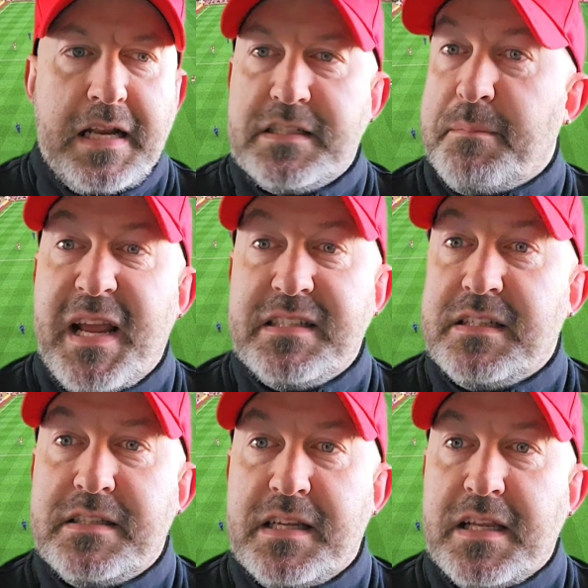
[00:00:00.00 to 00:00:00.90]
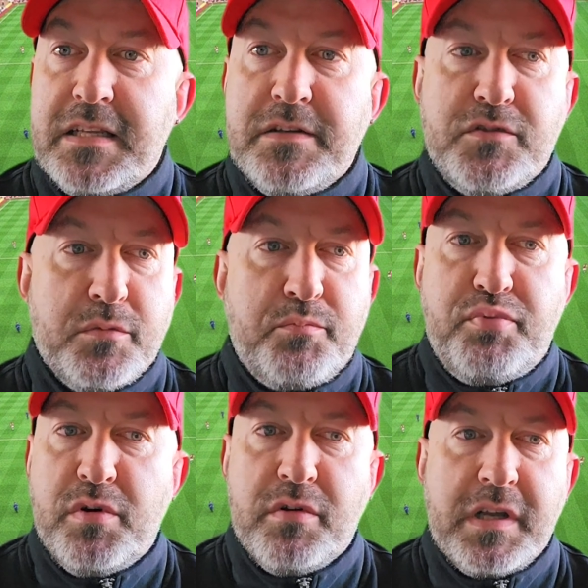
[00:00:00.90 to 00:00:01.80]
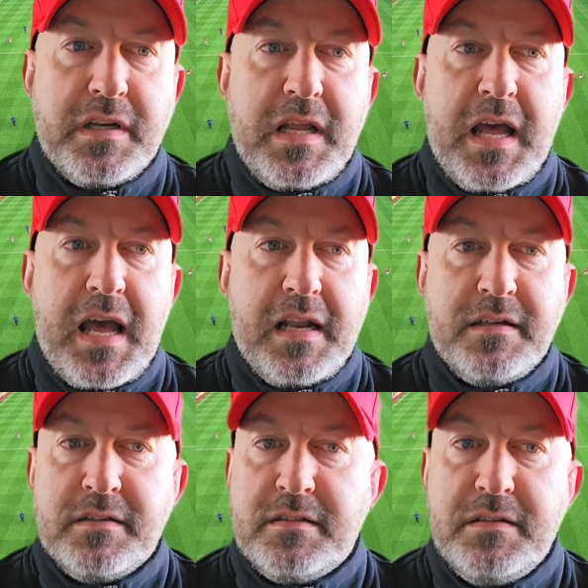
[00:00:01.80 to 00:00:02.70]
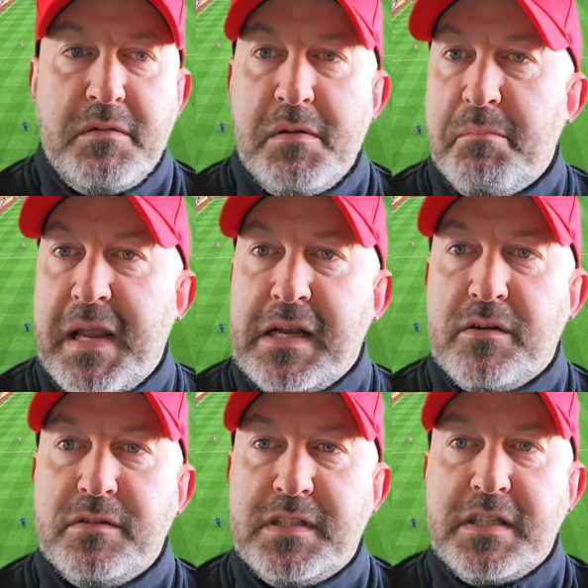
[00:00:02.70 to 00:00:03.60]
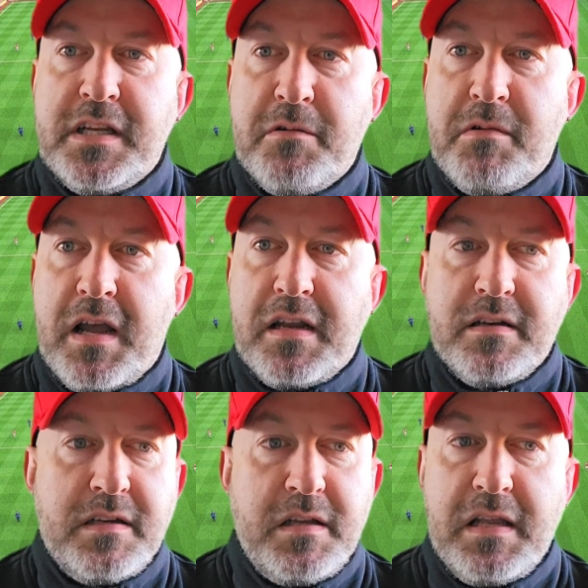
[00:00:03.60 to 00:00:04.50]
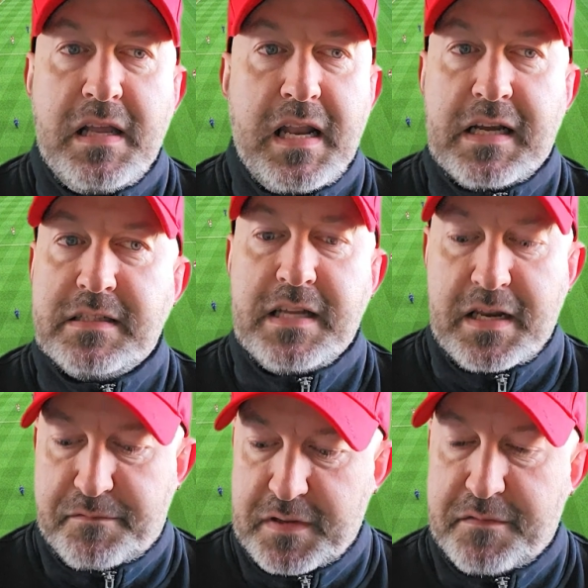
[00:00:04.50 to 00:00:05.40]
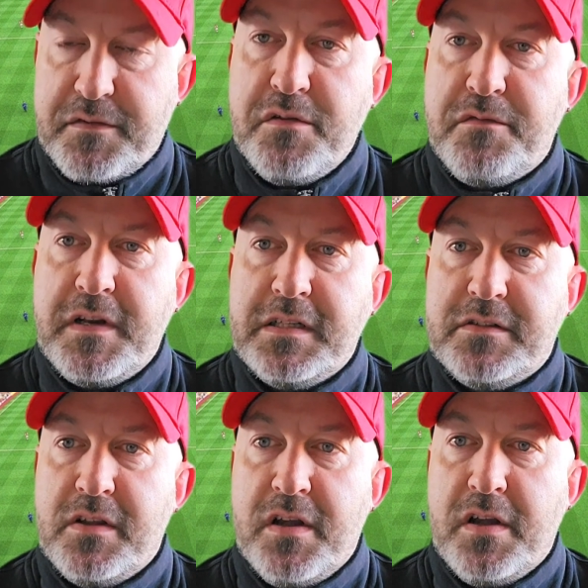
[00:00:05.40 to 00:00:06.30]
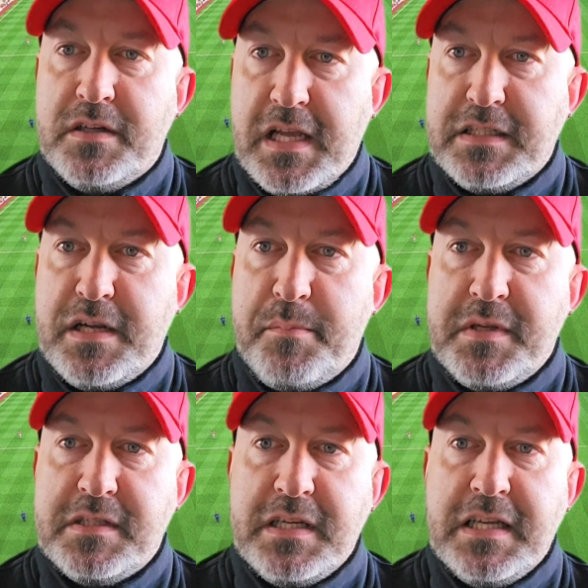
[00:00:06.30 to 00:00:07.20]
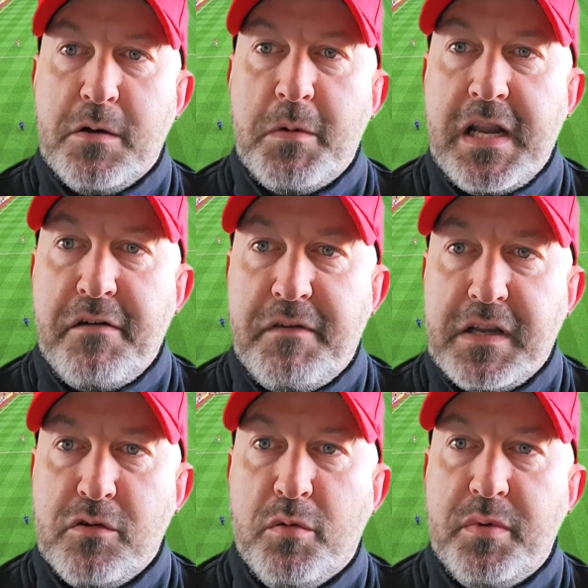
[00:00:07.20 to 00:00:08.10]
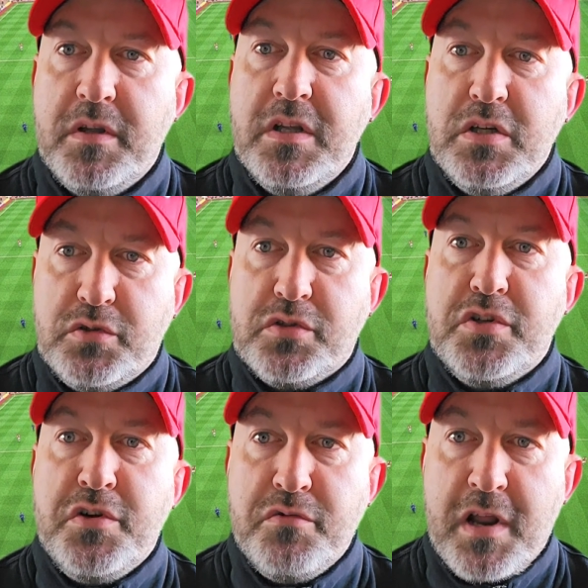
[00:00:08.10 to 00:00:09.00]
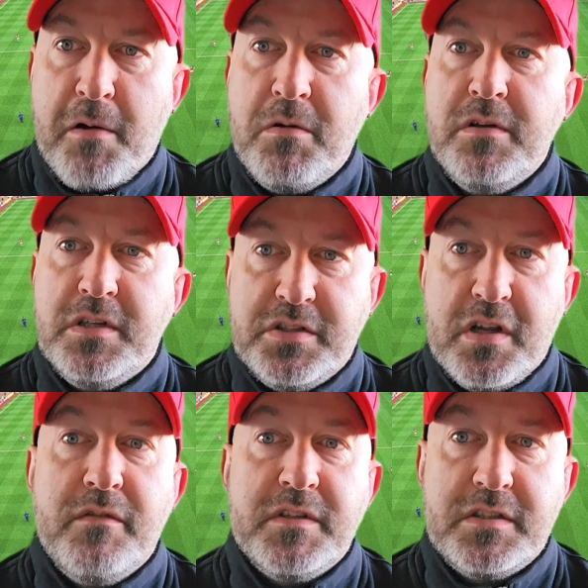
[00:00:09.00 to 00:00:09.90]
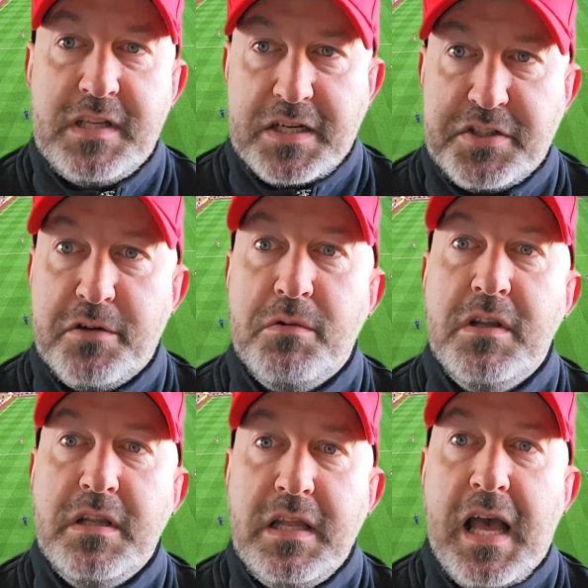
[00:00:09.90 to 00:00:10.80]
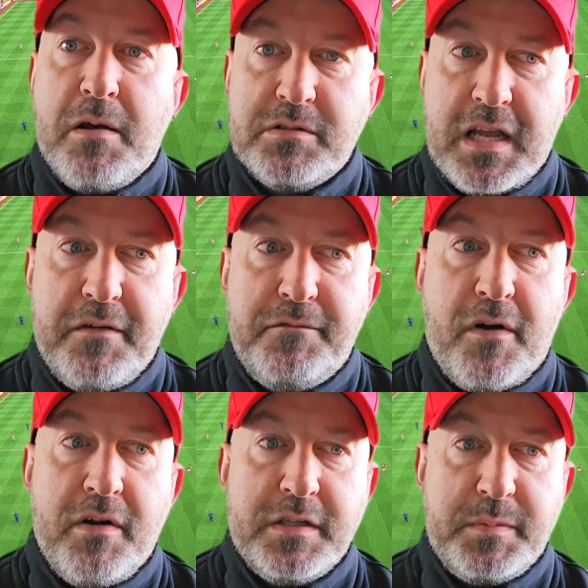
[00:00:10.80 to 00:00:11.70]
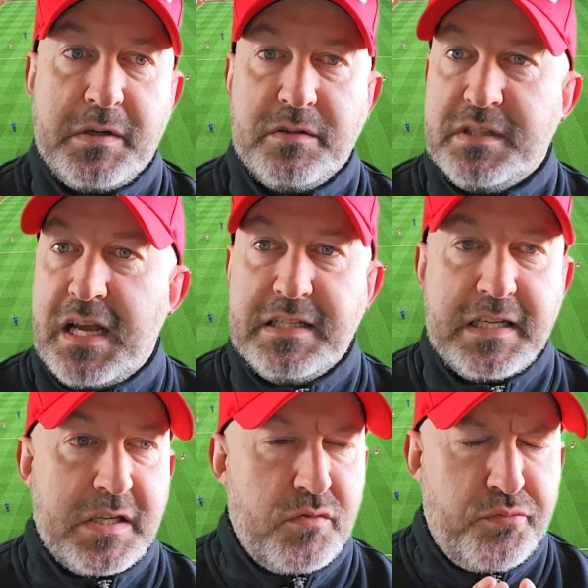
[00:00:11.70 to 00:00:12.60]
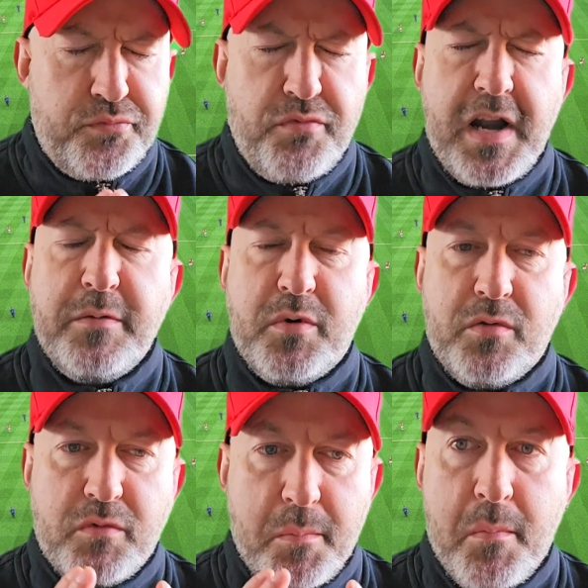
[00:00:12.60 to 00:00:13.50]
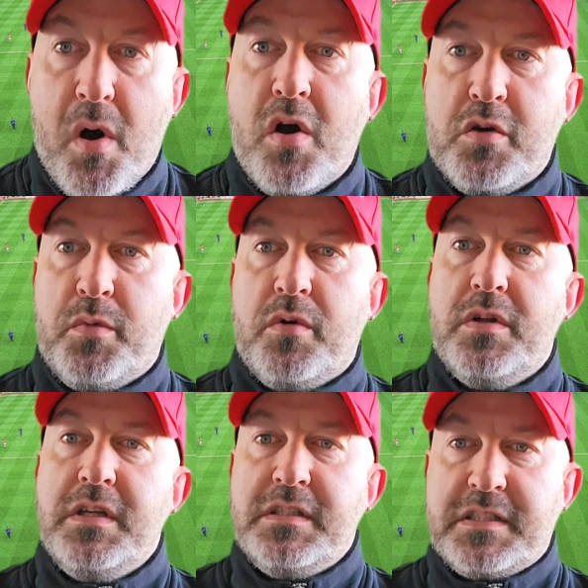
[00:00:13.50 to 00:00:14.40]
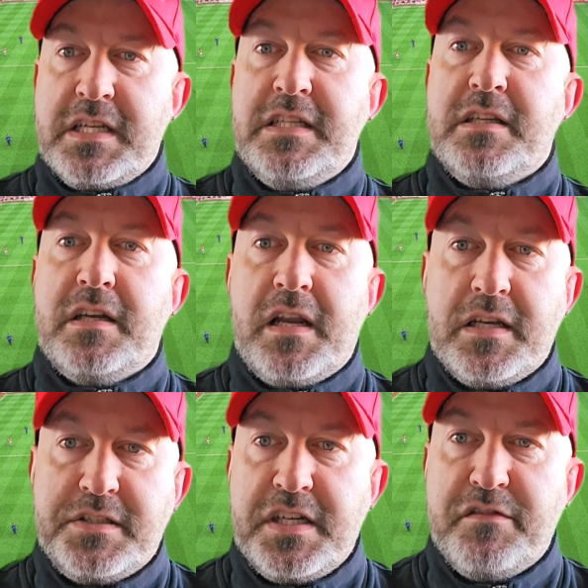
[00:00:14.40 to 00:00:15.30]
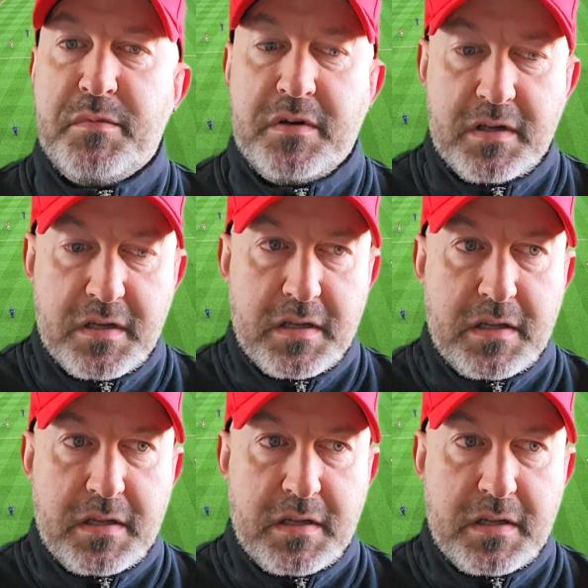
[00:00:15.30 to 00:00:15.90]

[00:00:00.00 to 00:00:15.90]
And it's amazing to see. You've done brilliant, and may it continue. And like I said, if you finish third, get Champions League and win FA Cup, does Nuno deserve a statue outside Forest? Because that is an incredible, remarkable season and achievement.